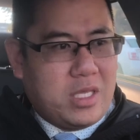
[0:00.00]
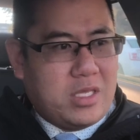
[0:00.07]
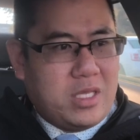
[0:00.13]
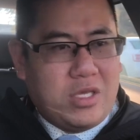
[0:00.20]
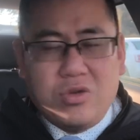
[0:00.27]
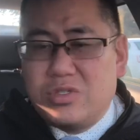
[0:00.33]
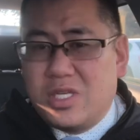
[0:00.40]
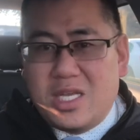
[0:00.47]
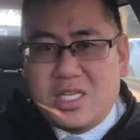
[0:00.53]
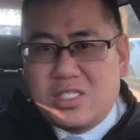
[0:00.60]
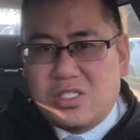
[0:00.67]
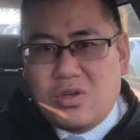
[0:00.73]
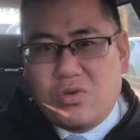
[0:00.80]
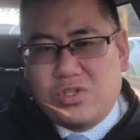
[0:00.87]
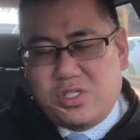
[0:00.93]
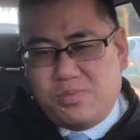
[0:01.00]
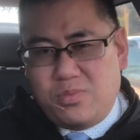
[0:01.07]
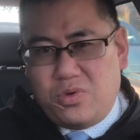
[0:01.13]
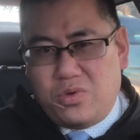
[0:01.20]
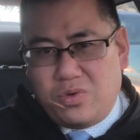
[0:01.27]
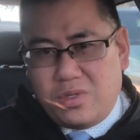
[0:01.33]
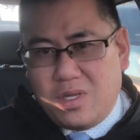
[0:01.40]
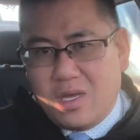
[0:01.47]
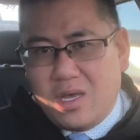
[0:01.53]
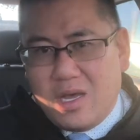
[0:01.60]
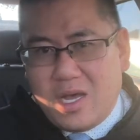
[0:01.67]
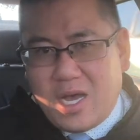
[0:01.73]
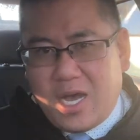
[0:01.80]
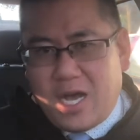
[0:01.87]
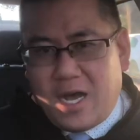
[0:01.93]
Hughes is so smooth
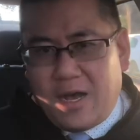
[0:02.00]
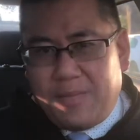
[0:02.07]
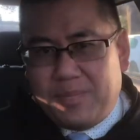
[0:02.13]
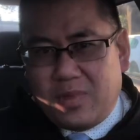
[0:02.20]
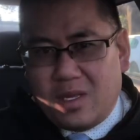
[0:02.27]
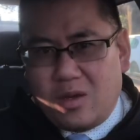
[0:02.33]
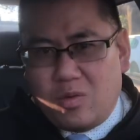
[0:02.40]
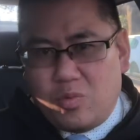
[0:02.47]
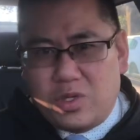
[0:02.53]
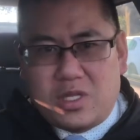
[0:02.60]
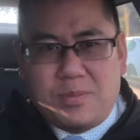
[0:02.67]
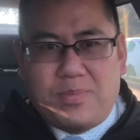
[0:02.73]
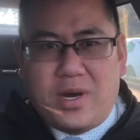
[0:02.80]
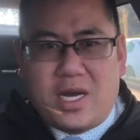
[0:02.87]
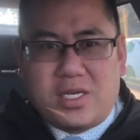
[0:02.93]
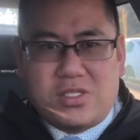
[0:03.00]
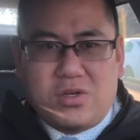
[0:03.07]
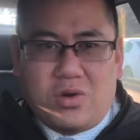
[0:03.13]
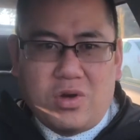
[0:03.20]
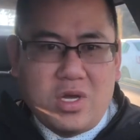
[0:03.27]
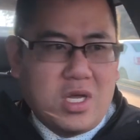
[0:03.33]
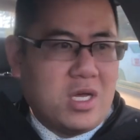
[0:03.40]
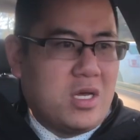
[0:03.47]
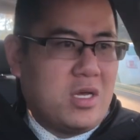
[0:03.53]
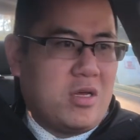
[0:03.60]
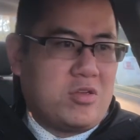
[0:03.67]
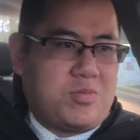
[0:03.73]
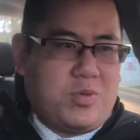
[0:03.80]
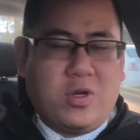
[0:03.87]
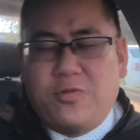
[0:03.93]
um, with the puck. So it
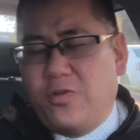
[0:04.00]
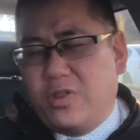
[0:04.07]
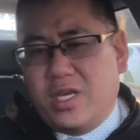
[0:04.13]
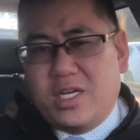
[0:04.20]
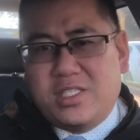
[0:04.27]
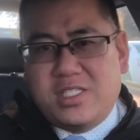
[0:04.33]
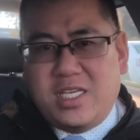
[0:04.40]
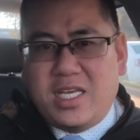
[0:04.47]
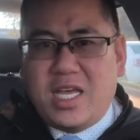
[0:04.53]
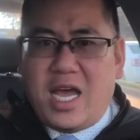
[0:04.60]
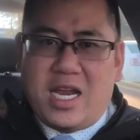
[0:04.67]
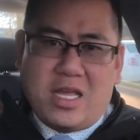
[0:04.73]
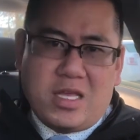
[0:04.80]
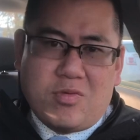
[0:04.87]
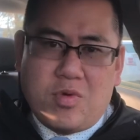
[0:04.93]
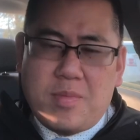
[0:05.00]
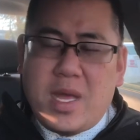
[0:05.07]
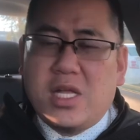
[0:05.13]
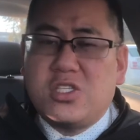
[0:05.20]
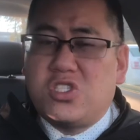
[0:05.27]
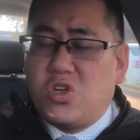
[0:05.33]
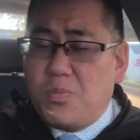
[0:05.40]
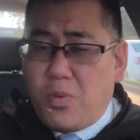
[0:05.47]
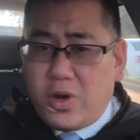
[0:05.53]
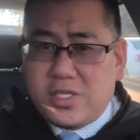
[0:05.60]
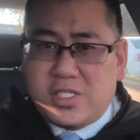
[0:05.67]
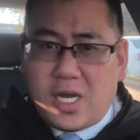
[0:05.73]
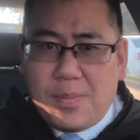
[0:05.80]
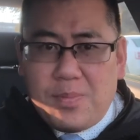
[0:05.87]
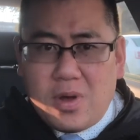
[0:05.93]
was a beautiful thing to see, and he remains two points
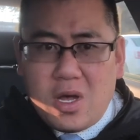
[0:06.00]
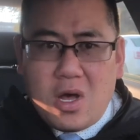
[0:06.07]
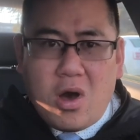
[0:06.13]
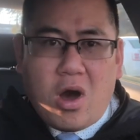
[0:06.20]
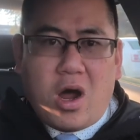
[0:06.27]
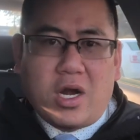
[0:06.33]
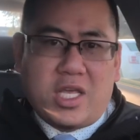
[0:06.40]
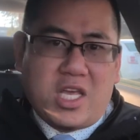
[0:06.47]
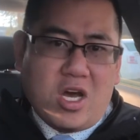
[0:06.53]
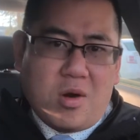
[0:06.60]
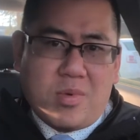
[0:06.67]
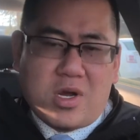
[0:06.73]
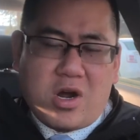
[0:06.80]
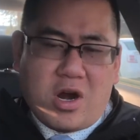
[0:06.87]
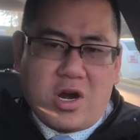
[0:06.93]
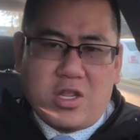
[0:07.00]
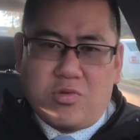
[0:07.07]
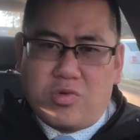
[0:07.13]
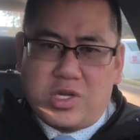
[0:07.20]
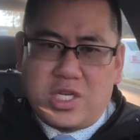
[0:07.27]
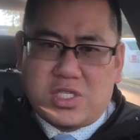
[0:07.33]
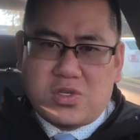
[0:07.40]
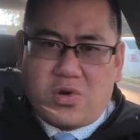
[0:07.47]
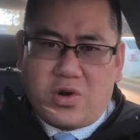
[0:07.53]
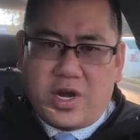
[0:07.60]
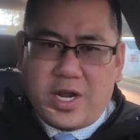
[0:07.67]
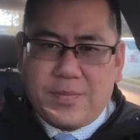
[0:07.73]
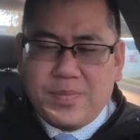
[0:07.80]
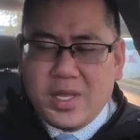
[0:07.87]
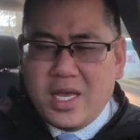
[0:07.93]
up on Cale Makar in the rookie
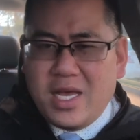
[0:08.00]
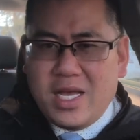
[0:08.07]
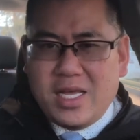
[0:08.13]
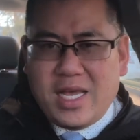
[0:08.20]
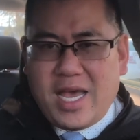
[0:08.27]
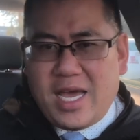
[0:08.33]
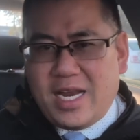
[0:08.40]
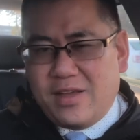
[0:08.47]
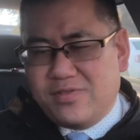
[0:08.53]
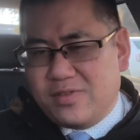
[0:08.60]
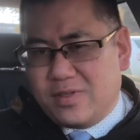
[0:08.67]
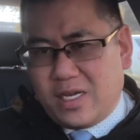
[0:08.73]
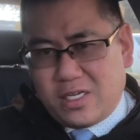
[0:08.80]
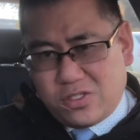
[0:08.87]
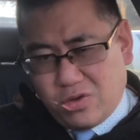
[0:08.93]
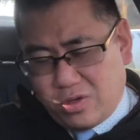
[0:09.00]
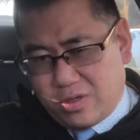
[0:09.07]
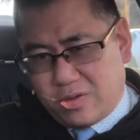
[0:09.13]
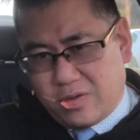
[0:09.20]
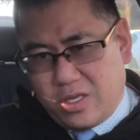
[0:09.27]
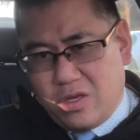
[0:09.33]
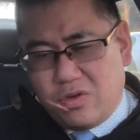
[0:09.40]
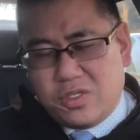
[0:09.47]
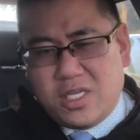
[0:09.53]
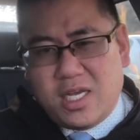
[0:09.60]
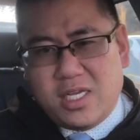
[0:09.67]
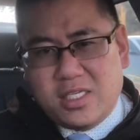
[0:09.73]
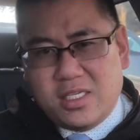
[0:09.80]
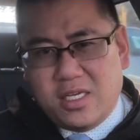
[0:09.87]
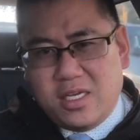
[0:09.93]
scoring. And I've, uh, so Hughes
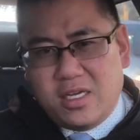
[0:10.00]
has